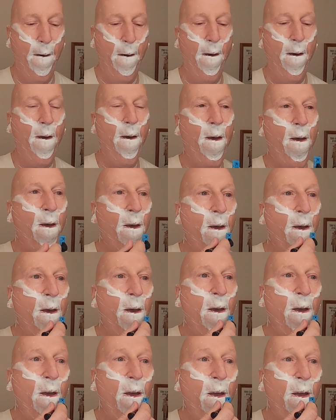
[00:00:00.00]

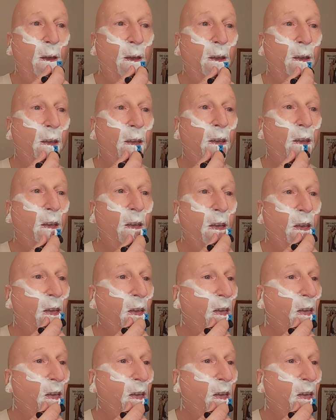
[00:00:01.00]
(silence)